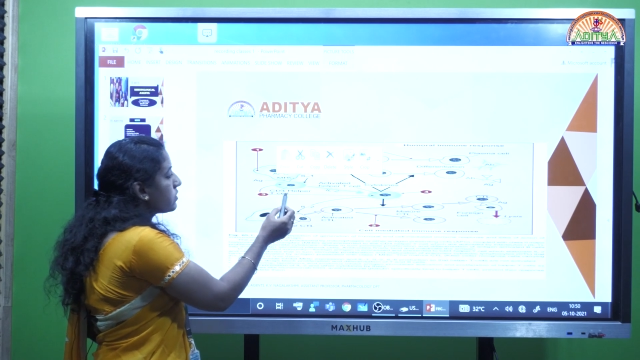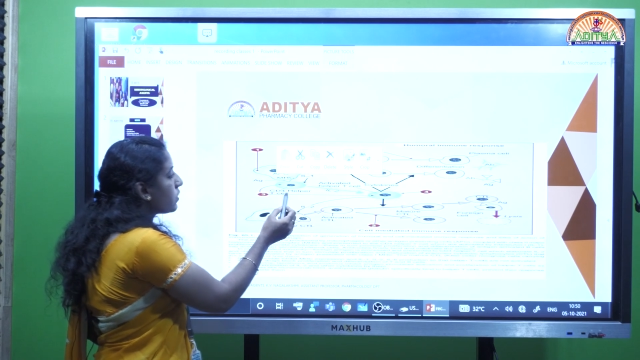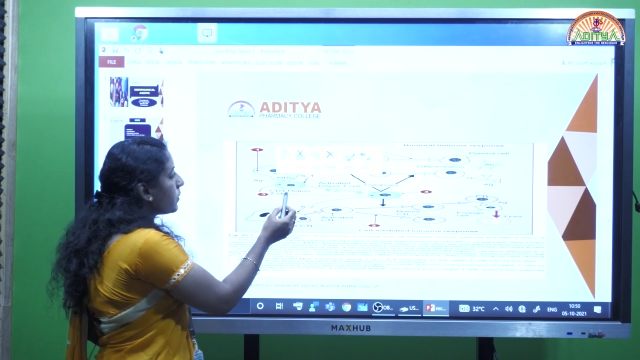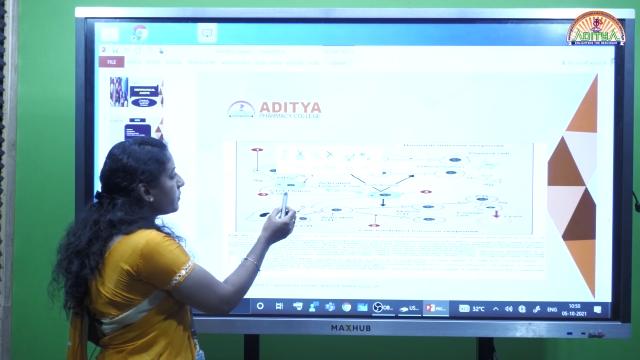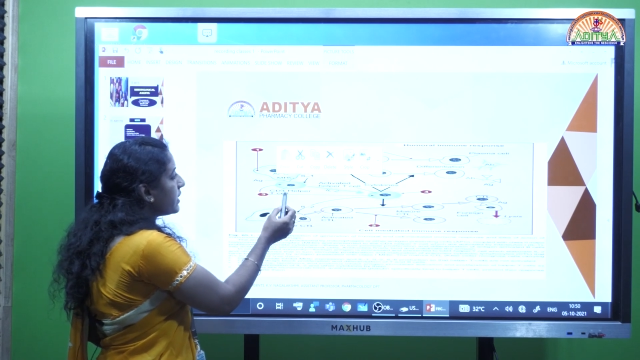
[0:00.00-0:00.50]

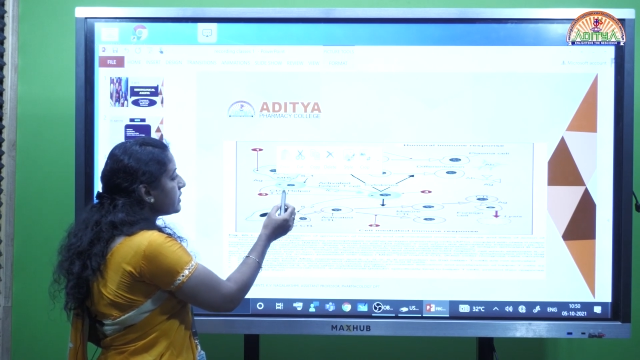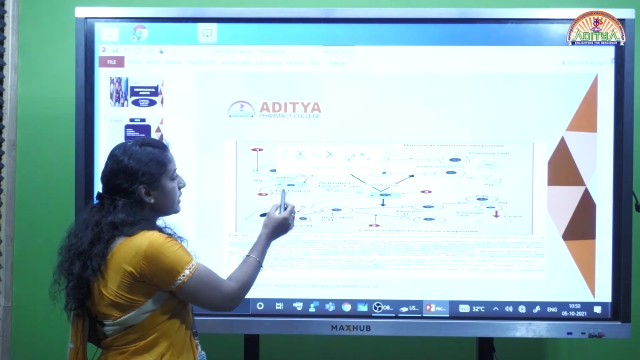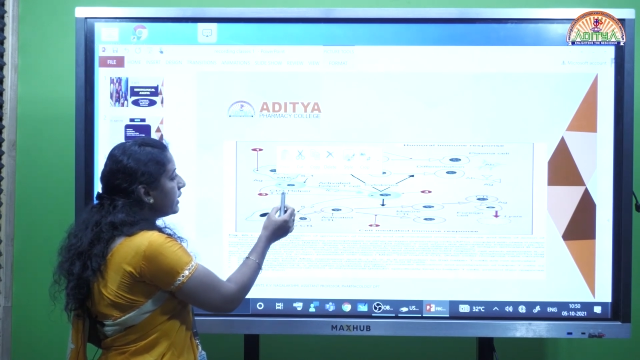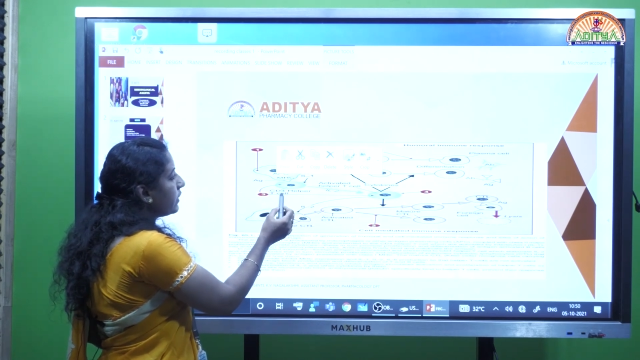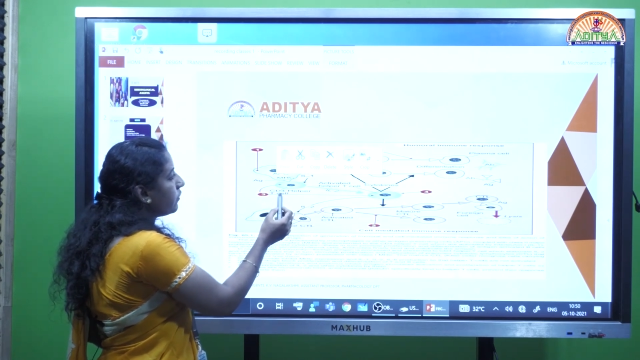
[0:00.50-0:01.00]
So these
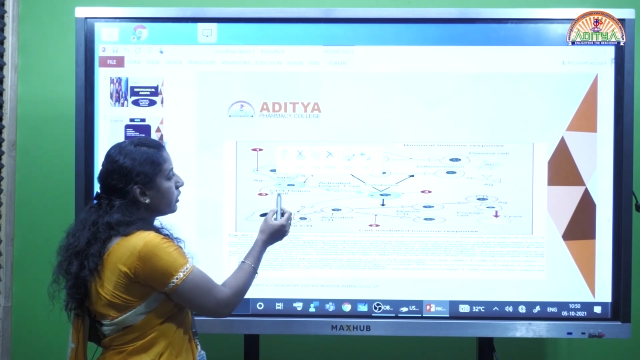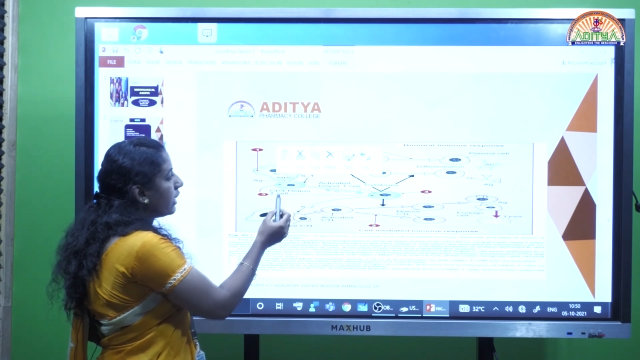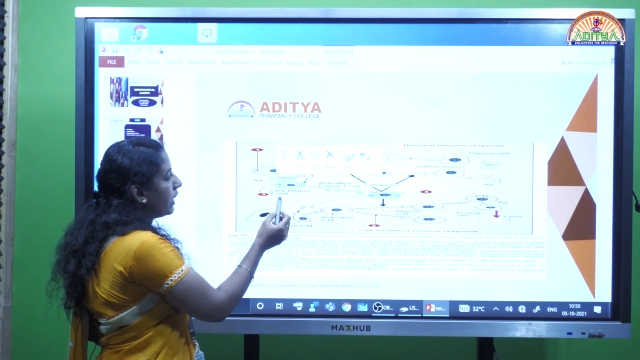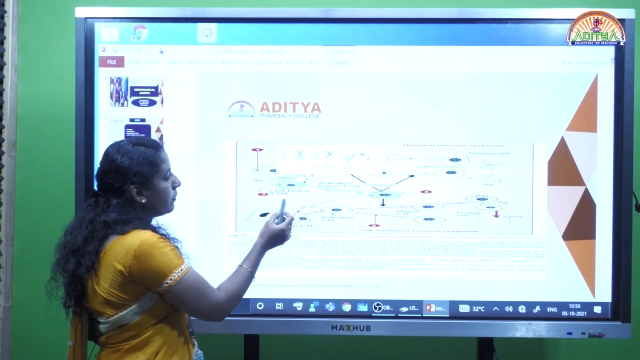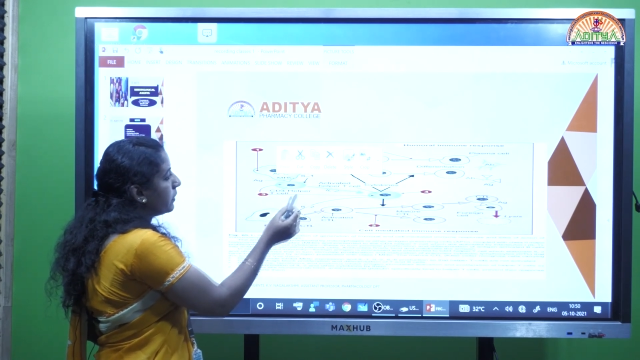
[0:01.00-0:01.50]
CD4
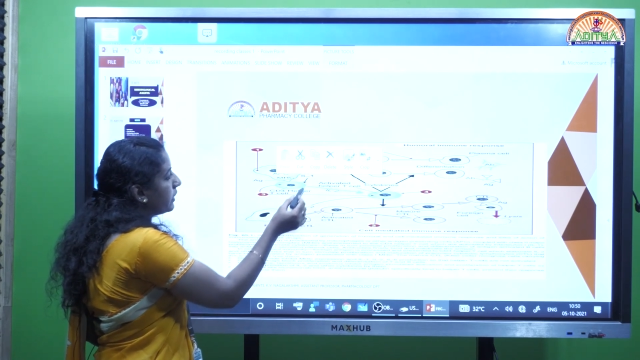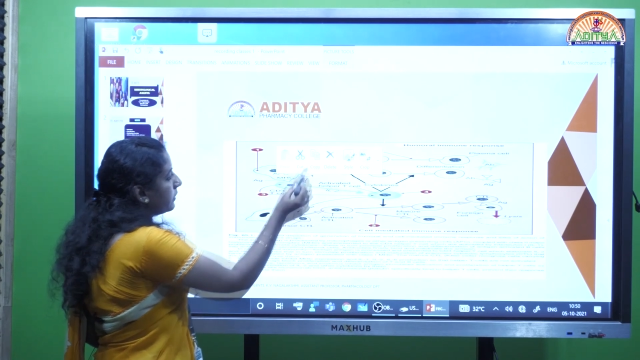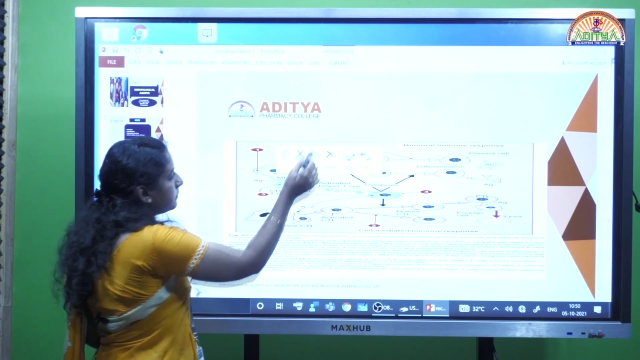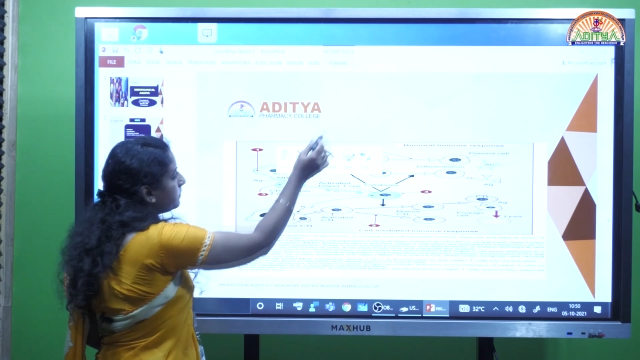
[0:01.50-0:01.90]
helper